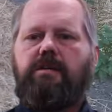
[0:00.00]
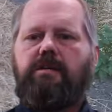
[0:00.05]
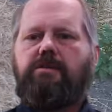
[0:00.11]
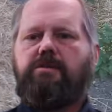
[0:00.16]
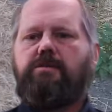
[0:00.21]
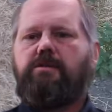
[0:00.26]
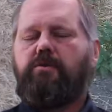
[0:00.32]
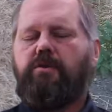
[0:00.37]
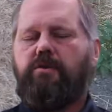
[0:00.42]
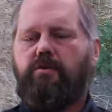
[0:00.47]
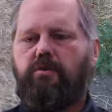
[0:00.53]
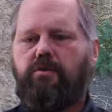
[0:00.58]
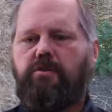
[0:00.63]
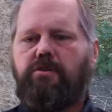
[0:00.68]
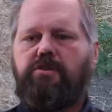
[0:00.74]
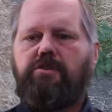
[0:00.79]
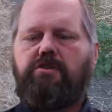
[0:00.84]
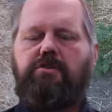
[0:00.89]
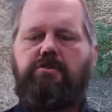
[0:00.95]
So in order
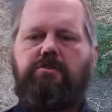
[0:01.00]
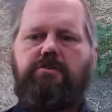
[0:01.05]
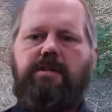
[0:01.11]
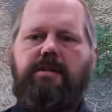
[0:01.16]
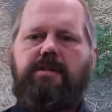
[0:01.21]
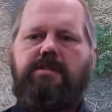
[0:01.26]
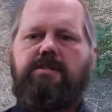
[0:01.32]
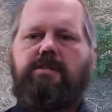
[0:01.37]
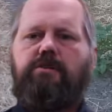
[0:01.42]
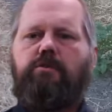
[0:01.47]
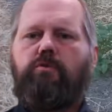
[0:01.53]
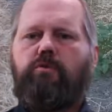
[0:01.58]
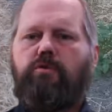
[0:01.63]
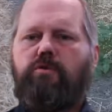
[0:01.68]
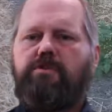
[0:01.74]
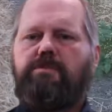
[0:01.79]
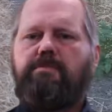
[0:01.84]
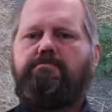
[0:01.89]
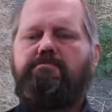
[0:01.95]
to do this, in
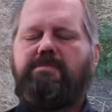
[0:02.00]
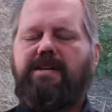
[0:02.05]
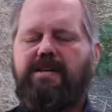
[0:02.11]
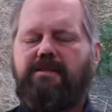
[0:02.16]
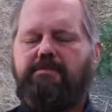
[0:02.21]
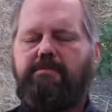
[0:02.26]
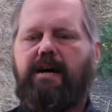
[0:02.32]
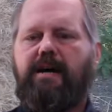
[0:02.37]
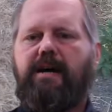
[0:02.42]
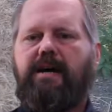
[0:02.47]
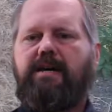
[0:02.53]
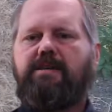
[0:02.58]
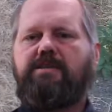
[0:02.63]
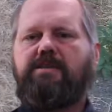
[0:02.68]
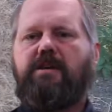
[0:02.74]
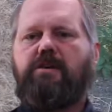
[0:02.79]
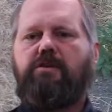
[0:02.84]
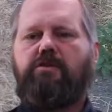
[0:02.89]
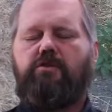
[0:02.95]
order to
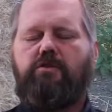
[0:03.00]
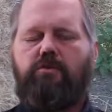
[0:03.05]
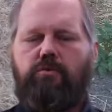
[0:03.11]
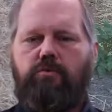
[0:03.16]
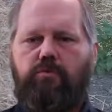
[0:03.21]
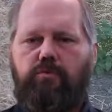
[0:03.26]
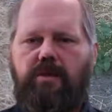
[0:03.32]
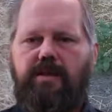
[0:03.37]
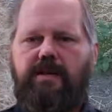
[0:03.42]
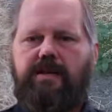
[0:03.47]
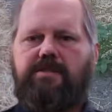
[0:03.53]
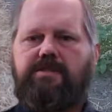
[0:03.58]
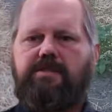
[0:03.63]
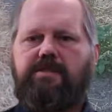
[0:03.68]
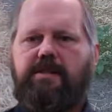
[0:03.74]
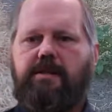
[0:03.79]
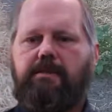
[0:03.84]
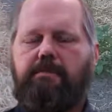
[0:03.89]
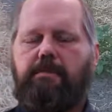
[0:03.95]
minimize the
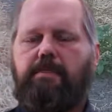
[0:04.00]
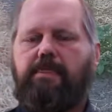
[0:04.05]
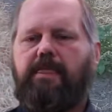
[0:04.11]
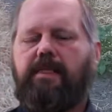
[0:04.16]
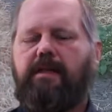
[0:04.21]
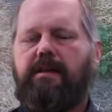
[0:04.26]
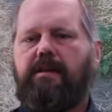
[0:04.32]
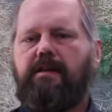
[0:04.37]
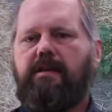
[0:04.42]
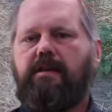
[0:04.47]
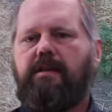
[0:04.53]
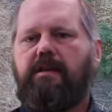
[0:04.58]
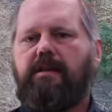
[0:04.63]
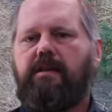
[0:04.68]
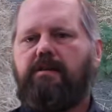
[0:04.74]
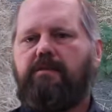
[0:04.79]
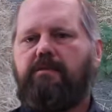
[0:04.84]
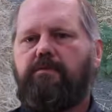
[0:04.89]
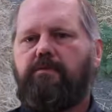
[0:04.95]
risk
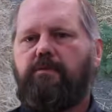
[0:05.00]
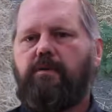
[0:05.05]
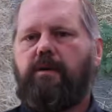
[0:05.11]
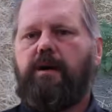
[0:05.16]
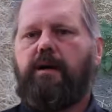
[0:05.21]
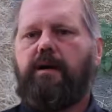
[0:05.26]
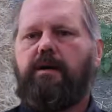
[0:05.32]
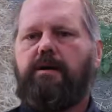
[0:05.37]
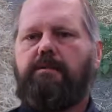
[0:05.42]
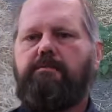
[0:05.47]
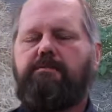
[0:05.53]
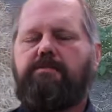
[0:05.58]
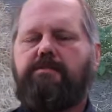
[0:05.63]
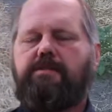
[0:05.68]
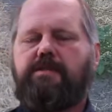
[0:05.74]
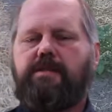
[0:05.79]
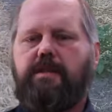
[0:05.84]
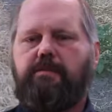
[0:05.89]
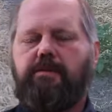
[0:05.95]
from
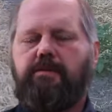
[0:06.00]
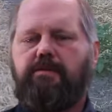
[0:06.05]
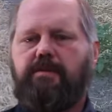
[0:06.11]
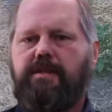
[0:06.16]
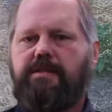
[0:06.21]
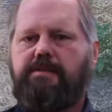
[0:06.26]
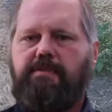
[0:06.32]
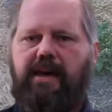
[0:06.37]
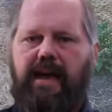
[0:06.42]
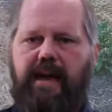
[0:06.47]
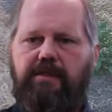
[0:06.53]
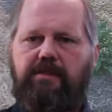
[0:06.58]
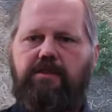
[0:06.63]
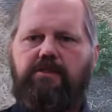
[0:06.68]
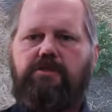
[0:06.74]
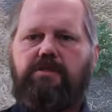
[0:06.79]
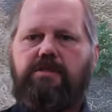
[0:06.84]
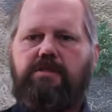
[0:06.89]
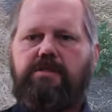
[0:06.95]
some of these
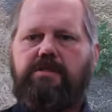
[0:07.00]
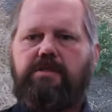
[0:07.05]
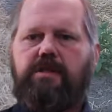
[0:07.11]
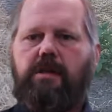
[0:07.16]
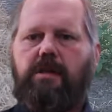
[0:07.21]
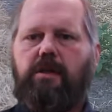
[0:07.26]
pathogens,